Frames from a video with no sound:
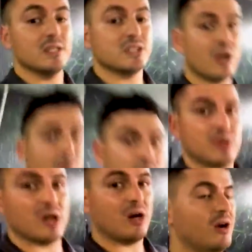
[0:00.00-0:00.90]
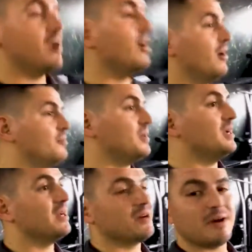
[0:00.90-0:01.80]
So we'll go home,
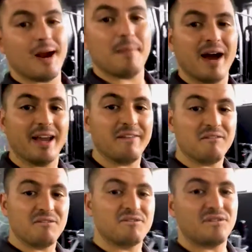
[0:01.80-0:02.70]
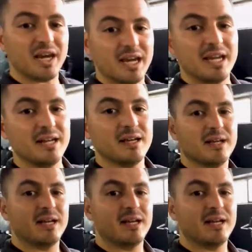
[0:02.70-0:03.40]
grab a feed,